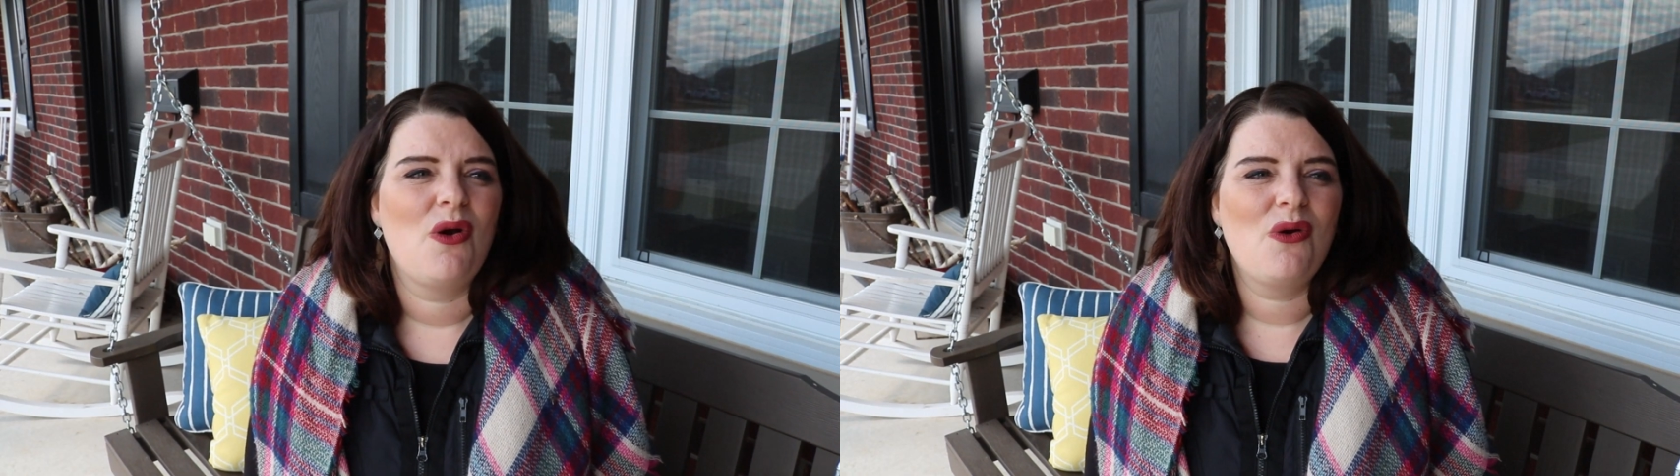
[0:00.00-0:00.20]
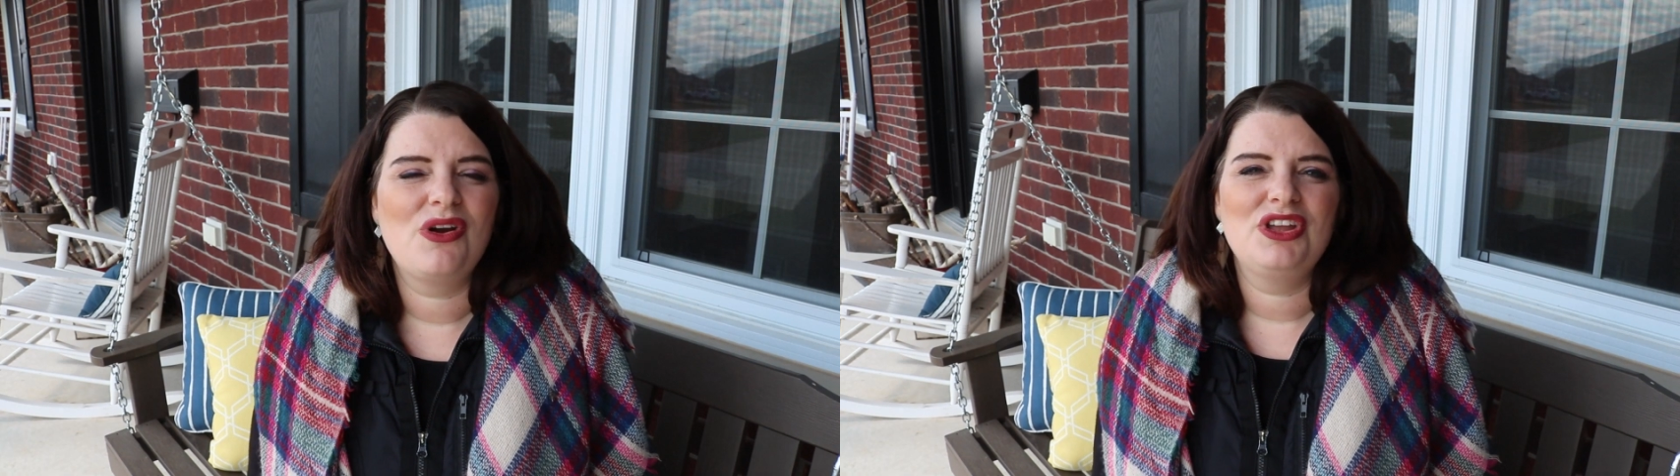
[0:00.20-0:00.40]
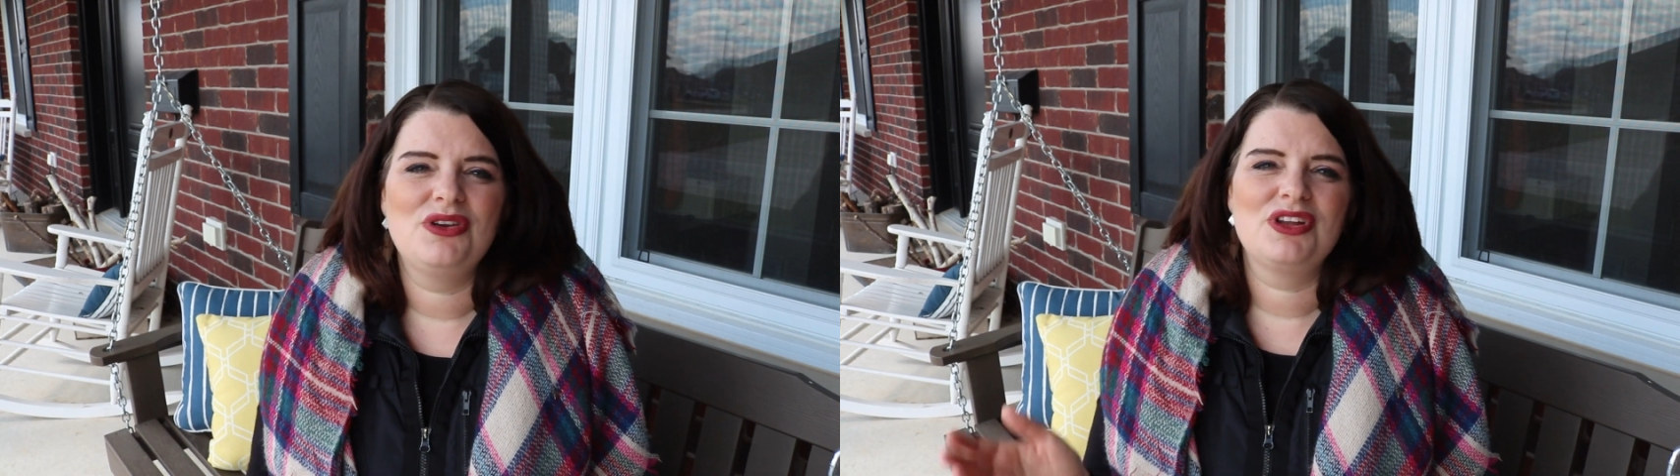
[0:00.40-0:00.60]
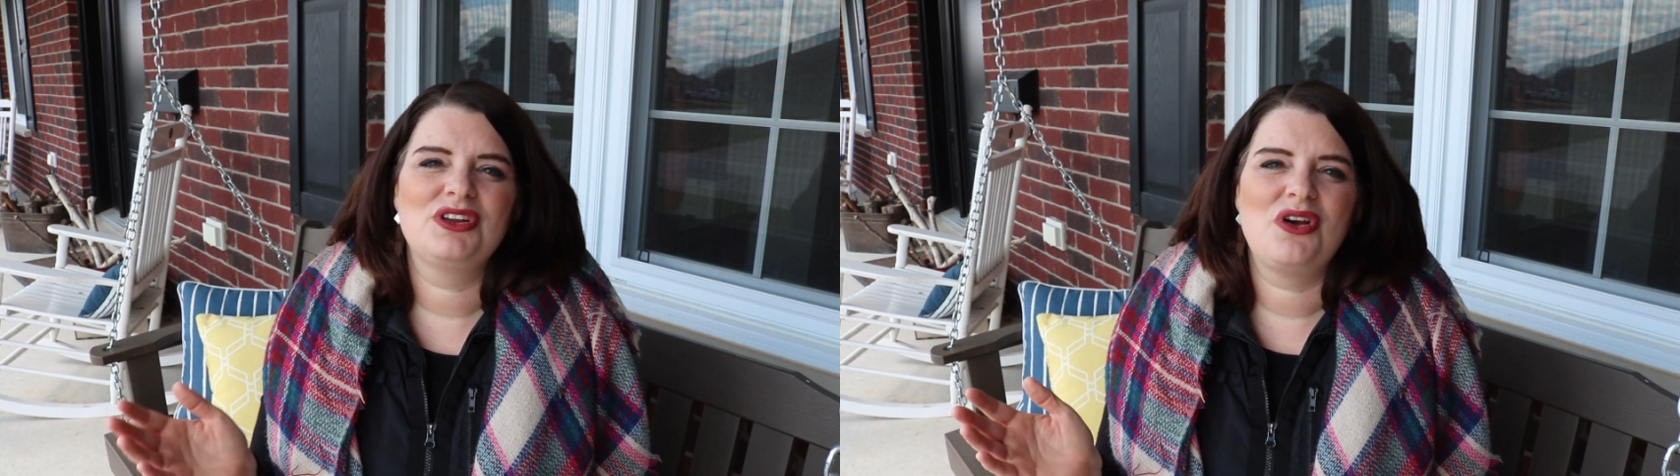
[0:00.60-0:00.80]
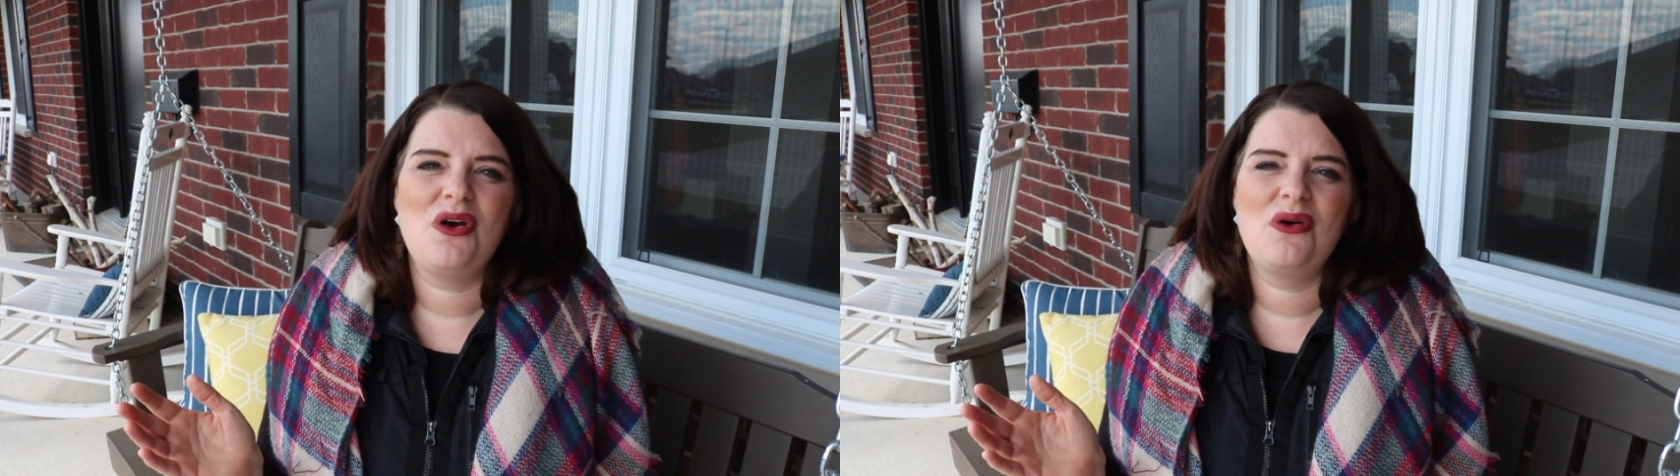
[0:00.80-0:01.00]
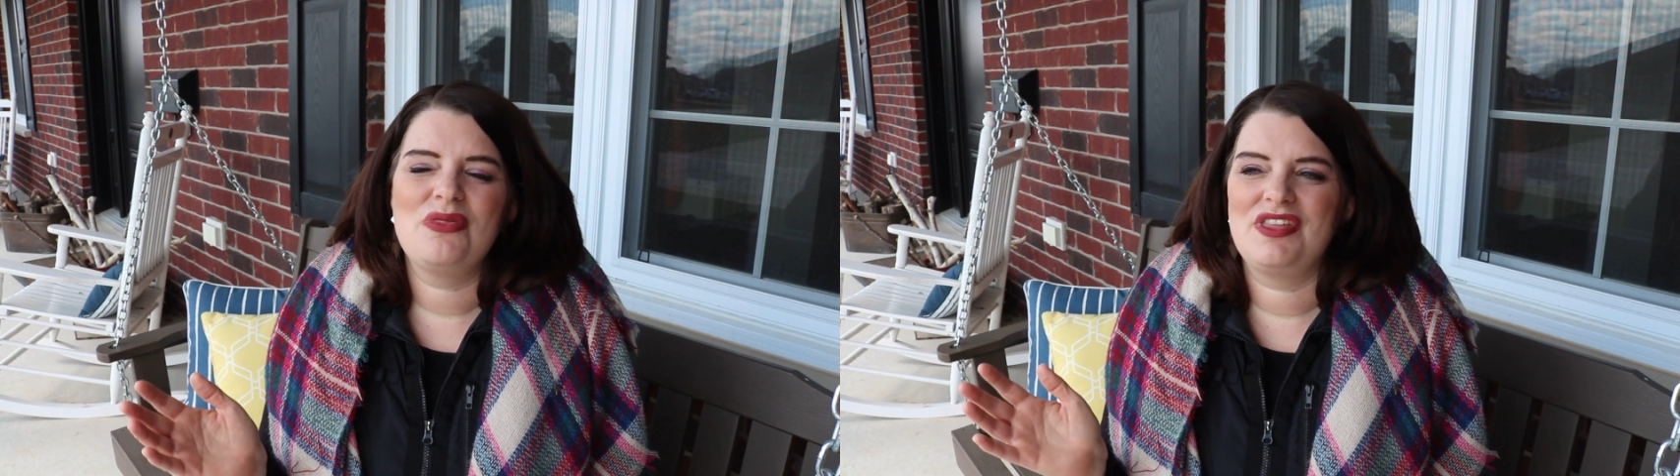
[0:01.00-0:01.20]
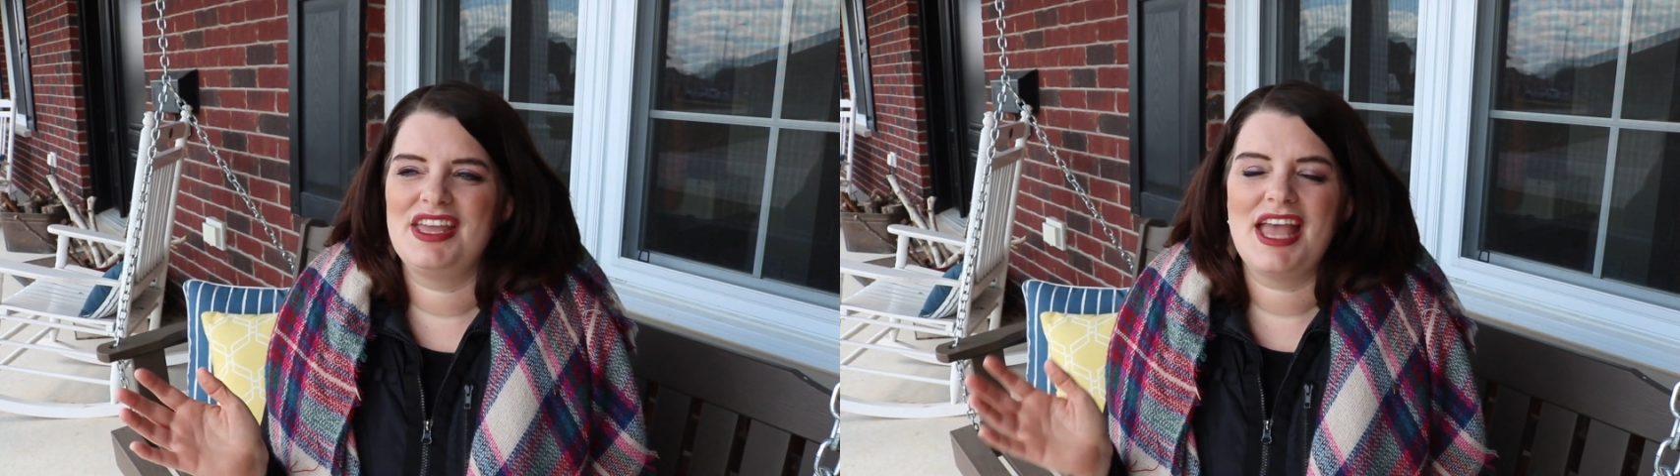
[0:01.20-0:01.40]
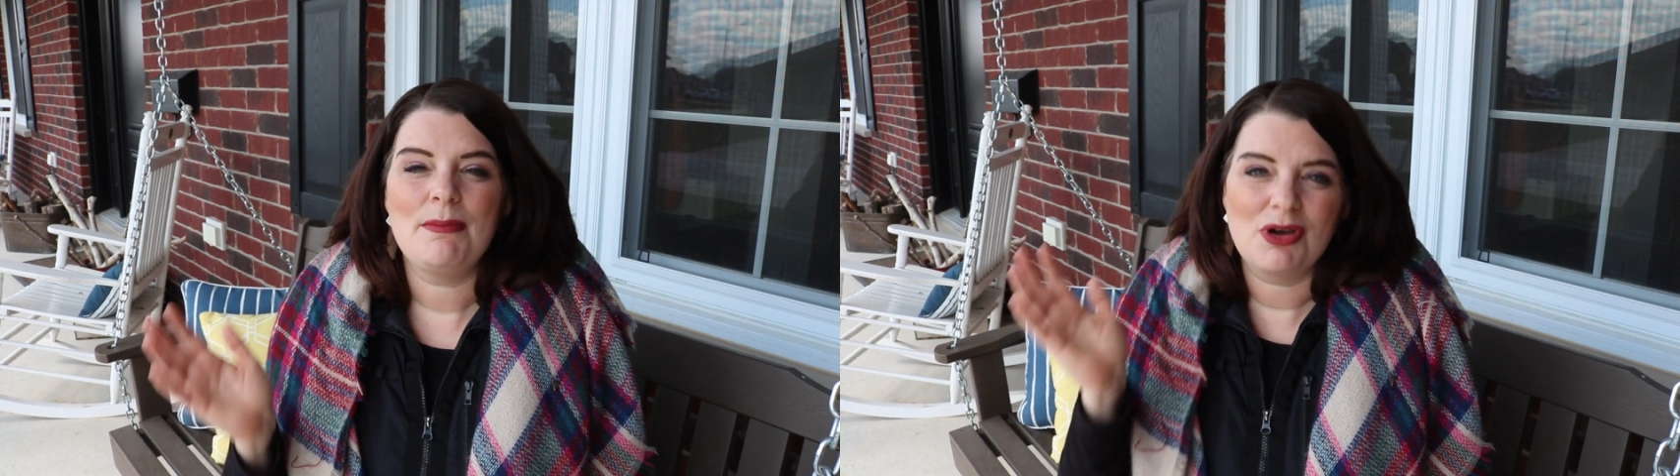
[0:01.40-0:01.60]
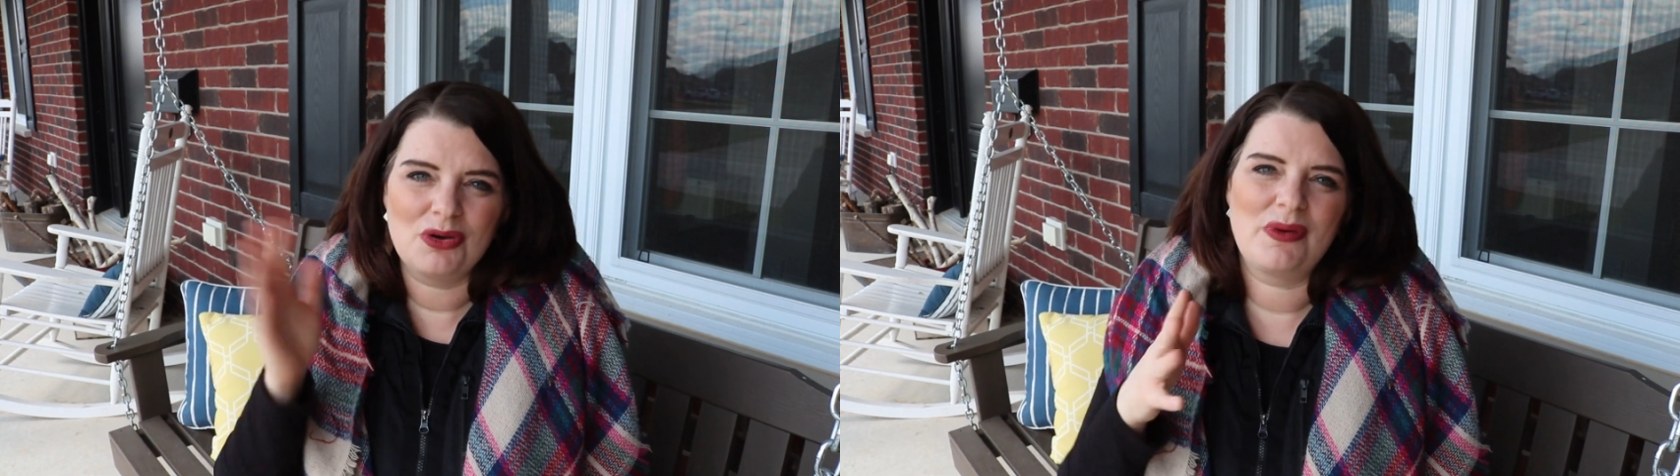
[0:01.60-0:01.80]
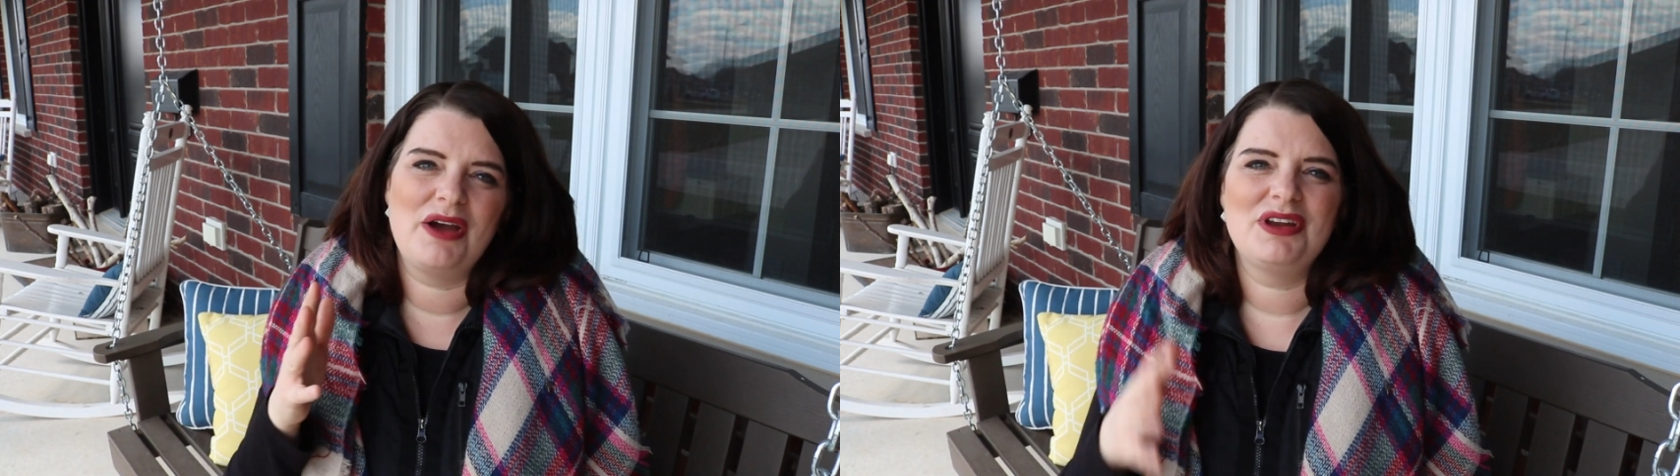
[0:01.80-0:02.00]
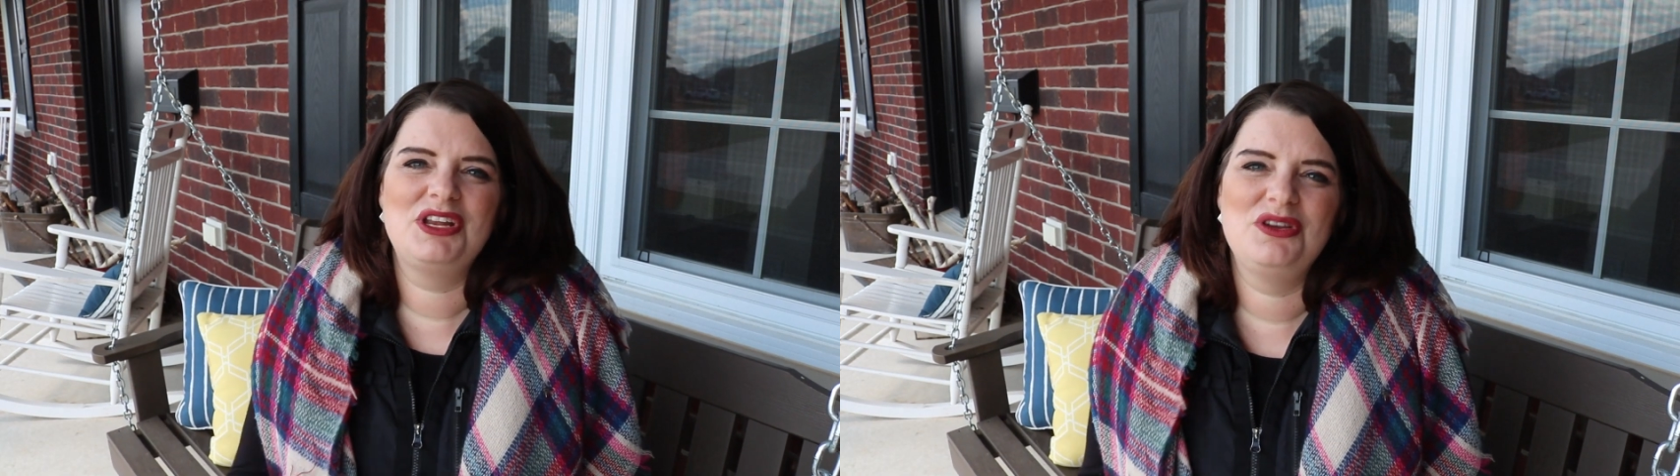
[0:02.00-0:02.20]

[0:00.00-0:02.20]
Or you can go the chemical route and